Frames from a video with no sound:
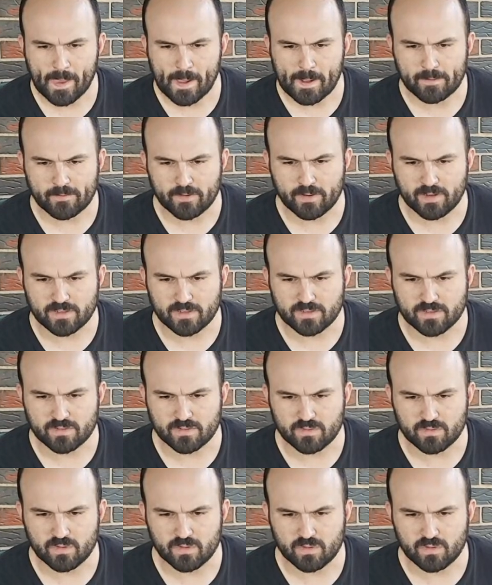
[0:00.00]

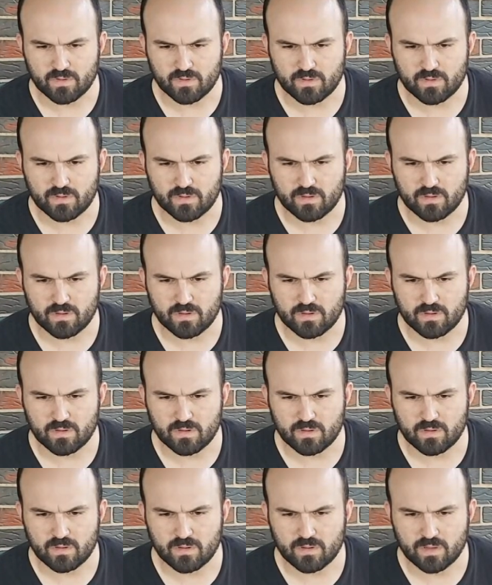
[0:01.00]
It
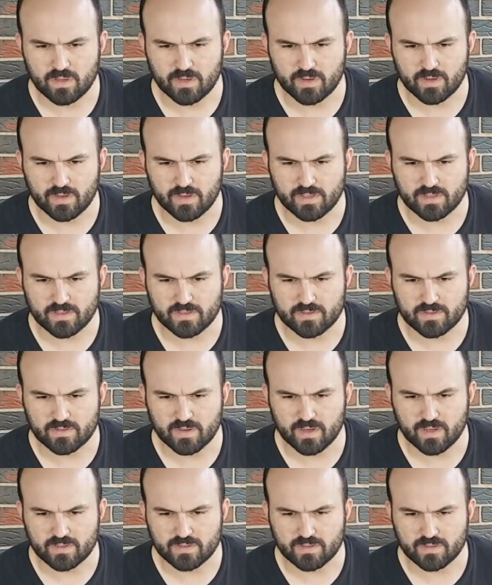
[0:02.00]
cranks,
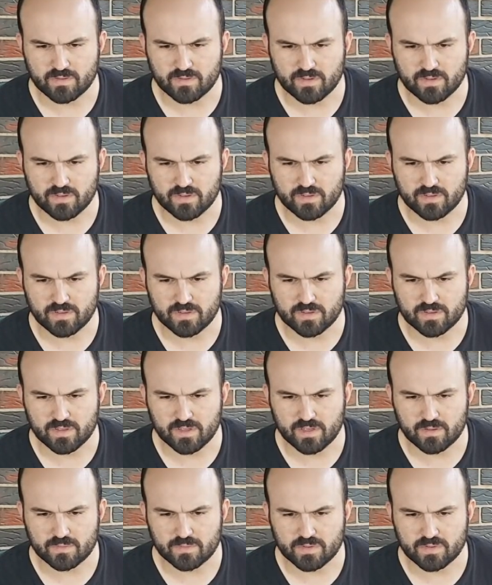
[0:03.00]
tries to run, and
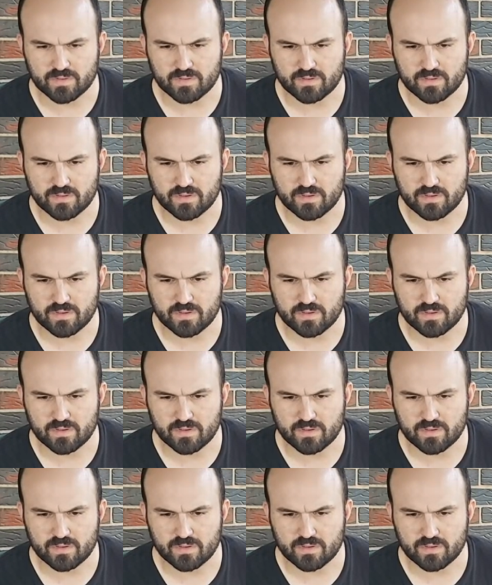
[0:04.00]
stops.